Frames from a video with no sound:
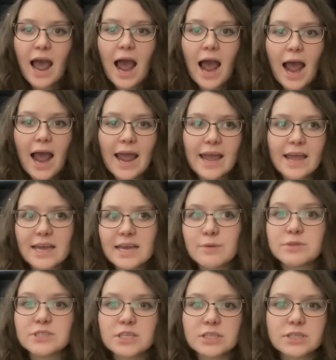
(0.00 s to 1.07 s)

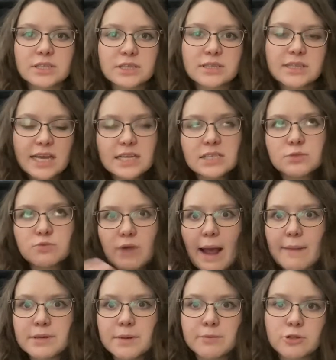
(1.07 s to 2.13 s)
Things
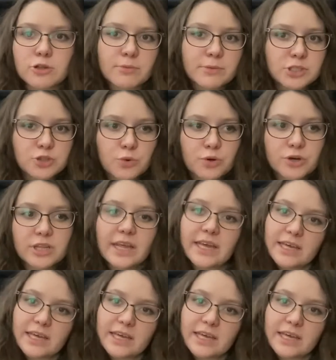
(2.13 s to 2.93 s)
wrapped up a little bit shorter.